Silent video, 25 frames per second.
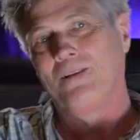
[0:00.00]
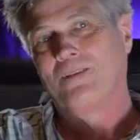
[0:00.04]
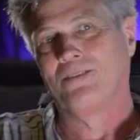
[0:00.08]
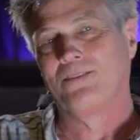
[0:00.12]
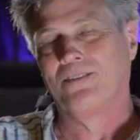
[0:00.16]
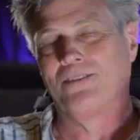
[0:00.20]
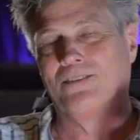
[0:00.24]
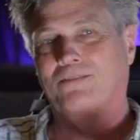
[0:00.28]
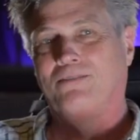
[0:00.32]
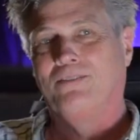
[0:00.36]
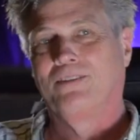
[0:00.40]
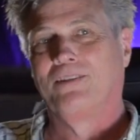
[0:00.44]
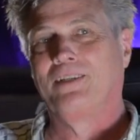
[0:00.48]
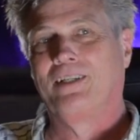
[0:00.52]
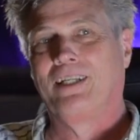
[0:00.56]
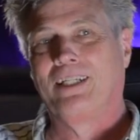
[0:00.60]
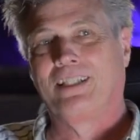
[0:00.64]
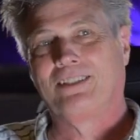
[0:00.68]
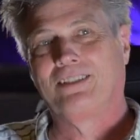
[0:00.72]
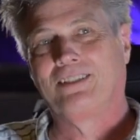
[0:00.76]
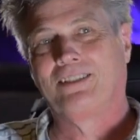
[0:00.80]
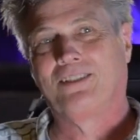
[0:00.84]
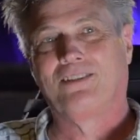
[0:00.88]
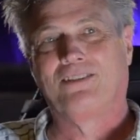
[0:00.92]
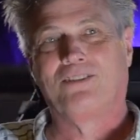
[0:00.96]
So for the
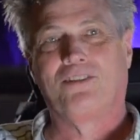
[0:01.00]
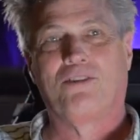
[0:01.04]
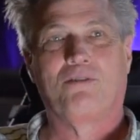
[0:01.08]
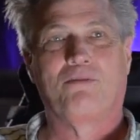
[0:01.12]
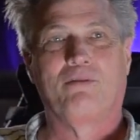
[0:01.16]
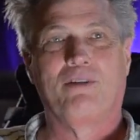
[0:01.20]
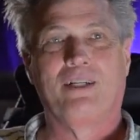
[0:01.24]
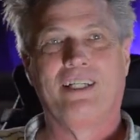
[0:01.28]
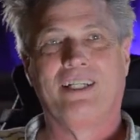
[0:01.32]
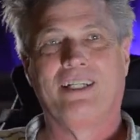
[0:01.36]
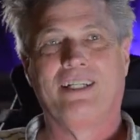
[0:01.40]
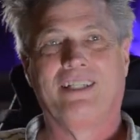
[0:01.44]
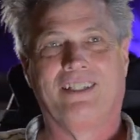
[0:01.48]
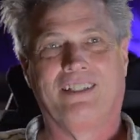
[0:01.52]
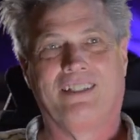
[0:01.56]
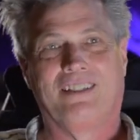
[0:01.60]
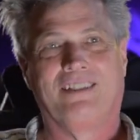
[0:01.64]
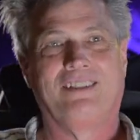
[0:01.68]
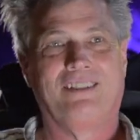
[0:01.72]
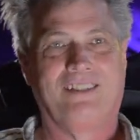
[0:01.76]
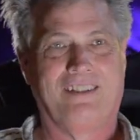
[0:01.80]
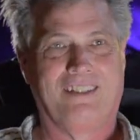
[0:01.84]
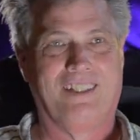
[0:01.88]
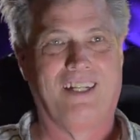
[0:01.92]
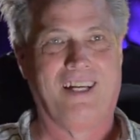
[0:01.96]
next 3
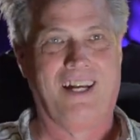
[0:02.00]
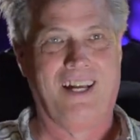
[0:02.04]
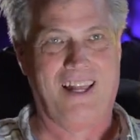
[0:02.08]
years,